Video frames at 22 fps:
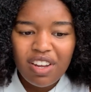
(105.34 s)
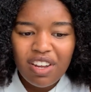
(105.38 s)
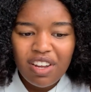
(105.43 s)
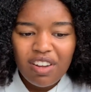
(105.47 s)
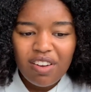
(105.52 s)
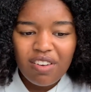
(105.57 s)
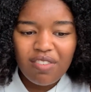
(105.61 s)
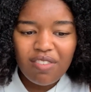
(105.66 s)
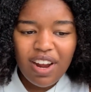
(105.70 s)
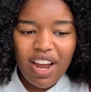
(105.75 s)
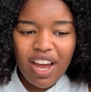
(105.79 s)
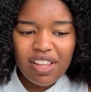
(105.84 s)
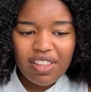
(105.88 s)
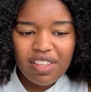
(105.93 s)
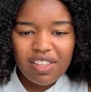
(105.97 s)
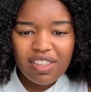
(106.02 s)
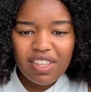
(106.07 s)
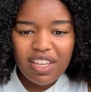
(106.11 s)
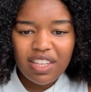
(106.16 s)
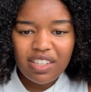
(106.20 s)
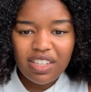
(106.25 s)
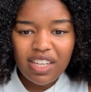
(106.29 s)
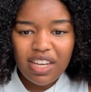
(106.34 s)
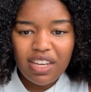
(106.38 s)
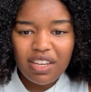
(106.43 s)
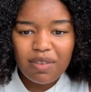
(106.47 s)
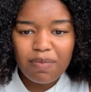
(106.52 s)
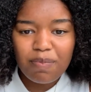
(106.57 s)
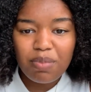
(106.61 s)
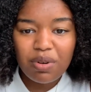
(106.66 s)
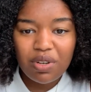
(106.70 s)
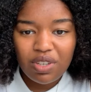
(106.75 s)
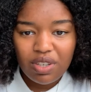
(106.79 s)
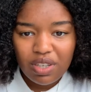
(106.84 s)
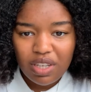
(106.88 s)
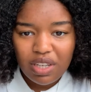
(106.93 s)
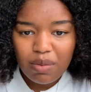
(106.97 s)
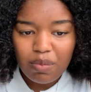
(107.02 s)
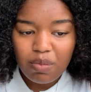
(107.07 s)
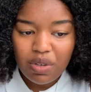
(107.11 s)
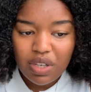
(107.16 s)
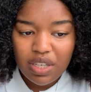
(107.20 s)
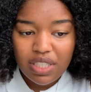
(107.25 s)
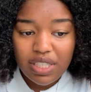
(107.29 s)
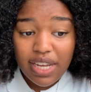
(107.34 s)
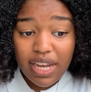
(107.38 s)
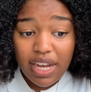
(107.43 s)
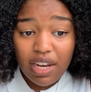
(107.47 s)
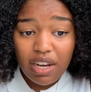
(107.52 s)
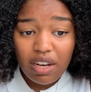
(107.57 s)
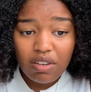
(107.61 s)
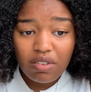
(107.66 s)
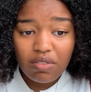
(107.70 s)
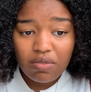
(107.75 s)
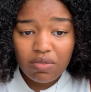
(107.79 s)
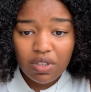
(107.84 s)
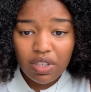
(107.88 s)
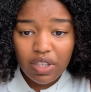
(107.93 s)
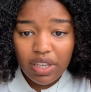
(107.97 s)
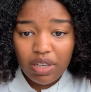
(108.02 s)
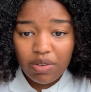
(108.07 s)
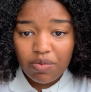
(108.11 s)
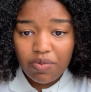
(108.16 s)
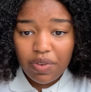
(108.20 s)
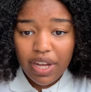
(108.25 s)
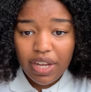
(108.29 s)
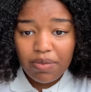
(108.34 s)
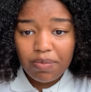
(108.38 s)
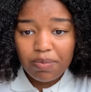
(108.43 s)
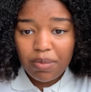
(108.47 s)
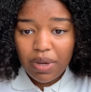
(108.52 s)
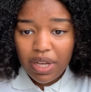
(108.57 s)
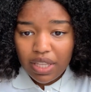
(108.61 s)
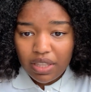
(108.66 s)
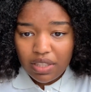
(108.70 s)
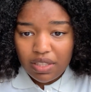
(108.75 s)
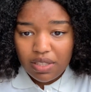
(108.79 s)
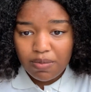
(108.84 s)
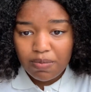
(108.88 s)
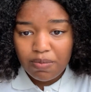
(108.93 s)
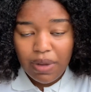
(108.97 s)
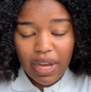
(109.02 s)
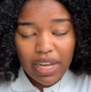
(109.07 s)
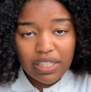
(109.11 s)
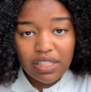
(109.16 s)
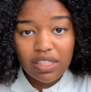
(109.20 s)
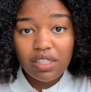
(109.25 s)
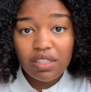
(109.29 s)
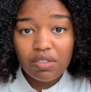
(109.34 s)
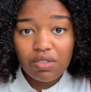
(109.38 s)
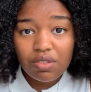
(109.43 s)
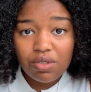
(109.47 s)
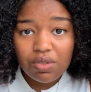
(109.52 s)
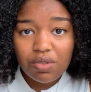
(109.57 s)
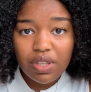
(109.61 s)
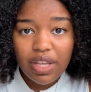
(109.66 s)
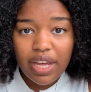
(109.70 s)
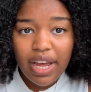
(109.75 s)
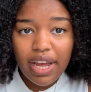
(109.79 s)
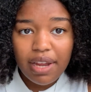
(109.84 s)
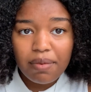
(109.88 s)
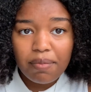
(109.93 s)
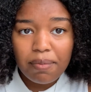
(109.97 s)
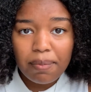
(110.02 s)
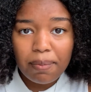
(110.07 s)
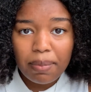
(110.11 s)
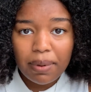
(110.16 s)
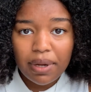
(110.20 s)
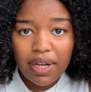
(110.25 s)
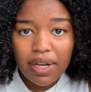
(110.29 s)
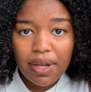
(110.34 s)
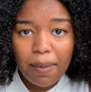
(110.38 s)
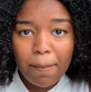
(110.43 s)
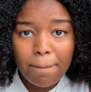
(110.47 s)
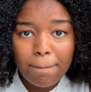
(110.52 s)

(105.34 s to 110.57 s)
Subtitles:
rather than like putting a book down for like 5 months. I still do that, but